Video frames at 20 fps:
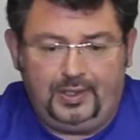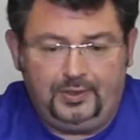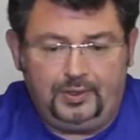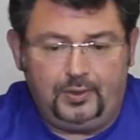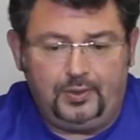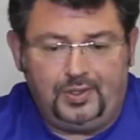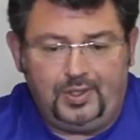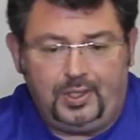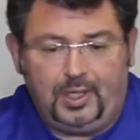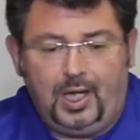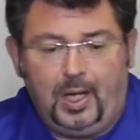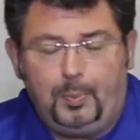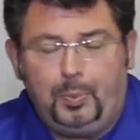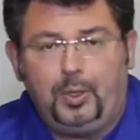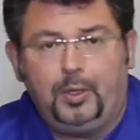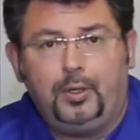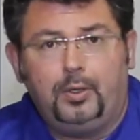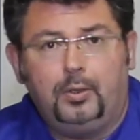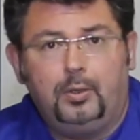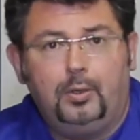that there's a
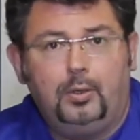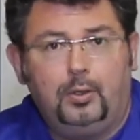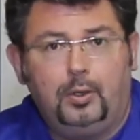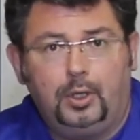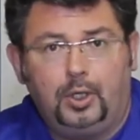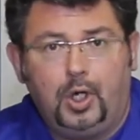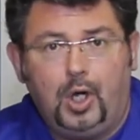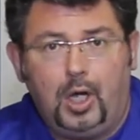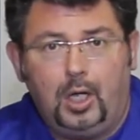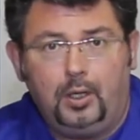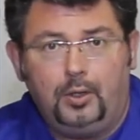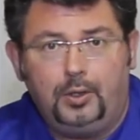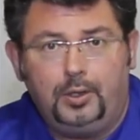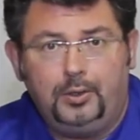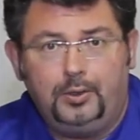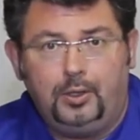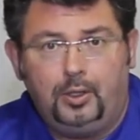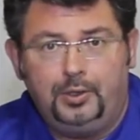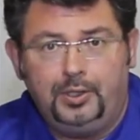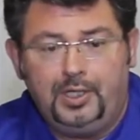coupler or a
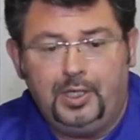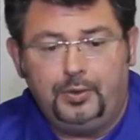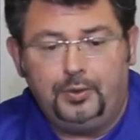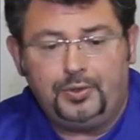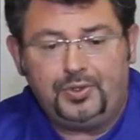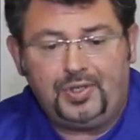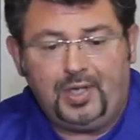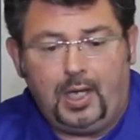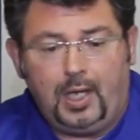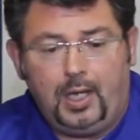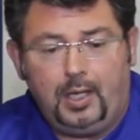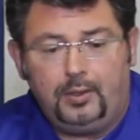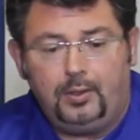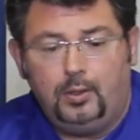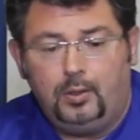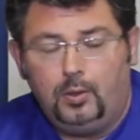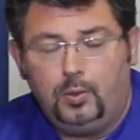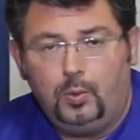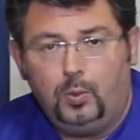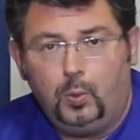collar on the
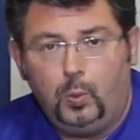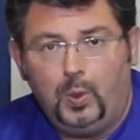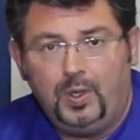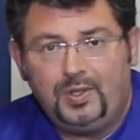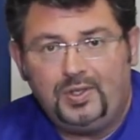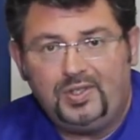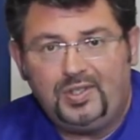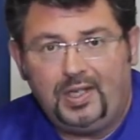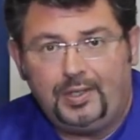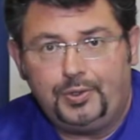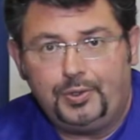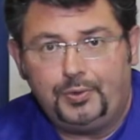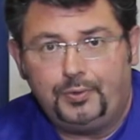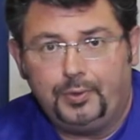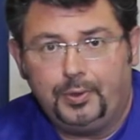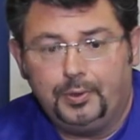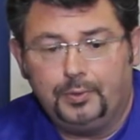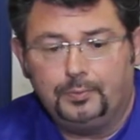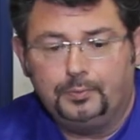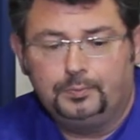underside with a set
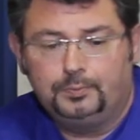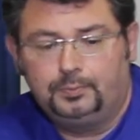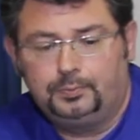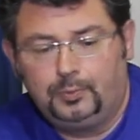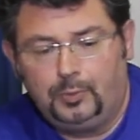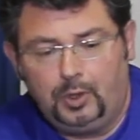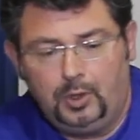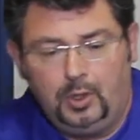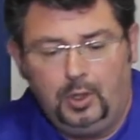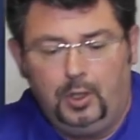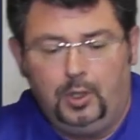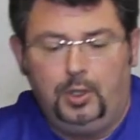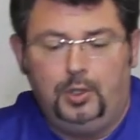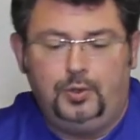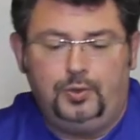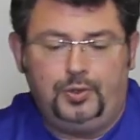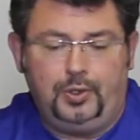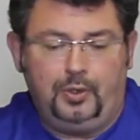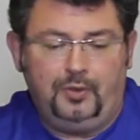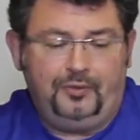screw.
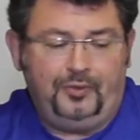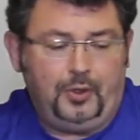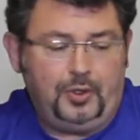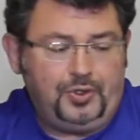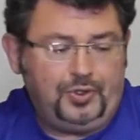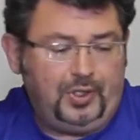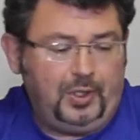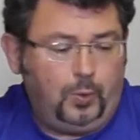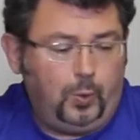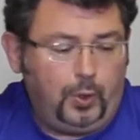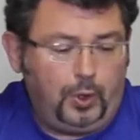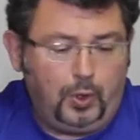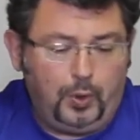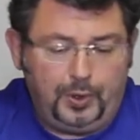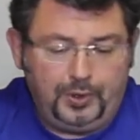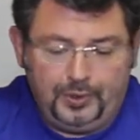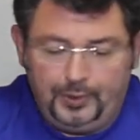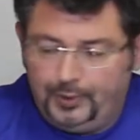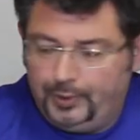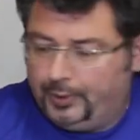So the first thing we're
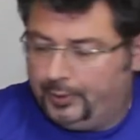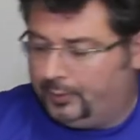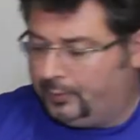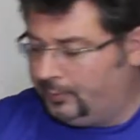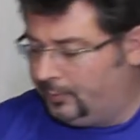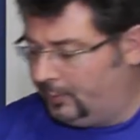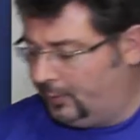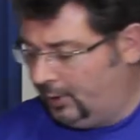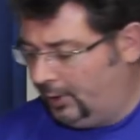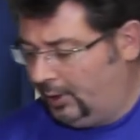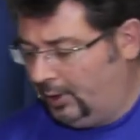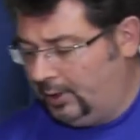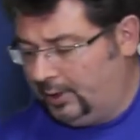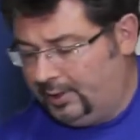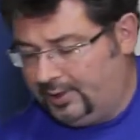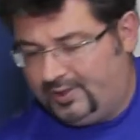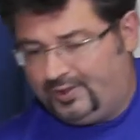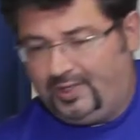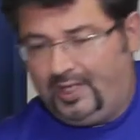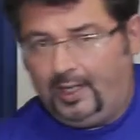going to do
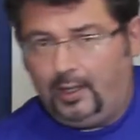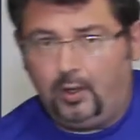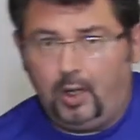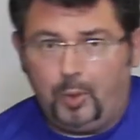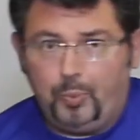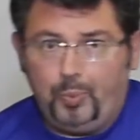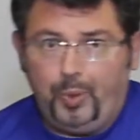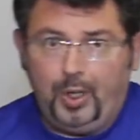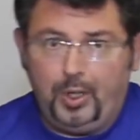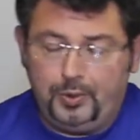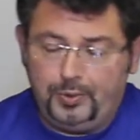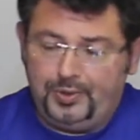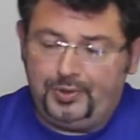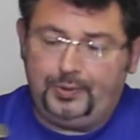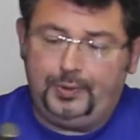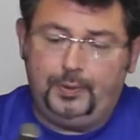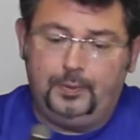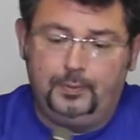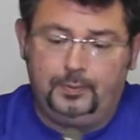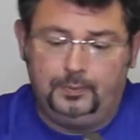is take our
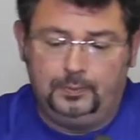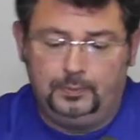post,